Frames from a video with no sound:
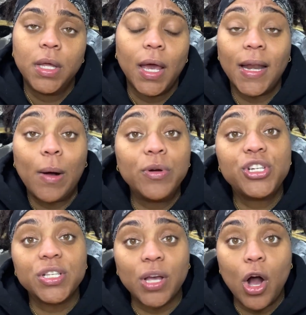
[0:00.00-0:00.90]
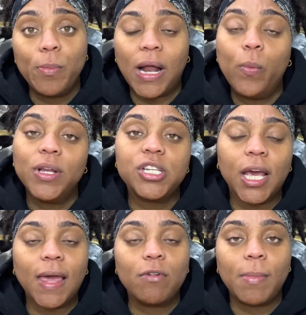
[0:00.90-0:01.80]
And I would just go, but I wouldn't
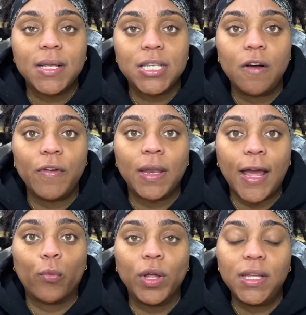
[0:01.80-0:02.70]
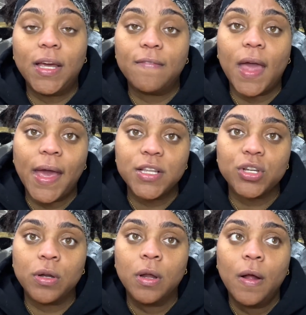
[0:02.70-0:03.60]
check in with myself and like really give the
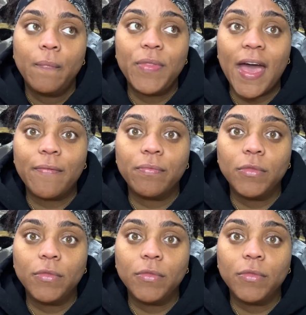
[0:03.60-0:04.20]
answer that,